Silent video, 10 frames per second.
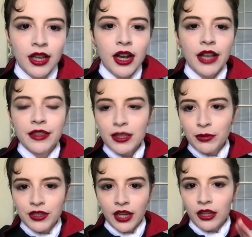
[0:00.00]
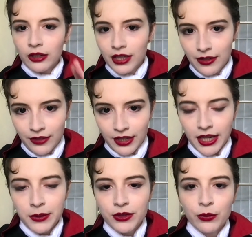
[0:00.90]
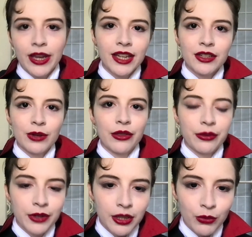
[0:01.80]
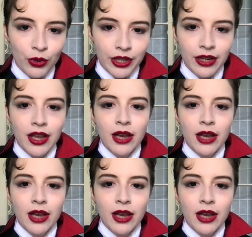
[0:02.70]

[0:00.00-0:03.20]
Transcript: On this particular evening, he was awakened around 3 a.m.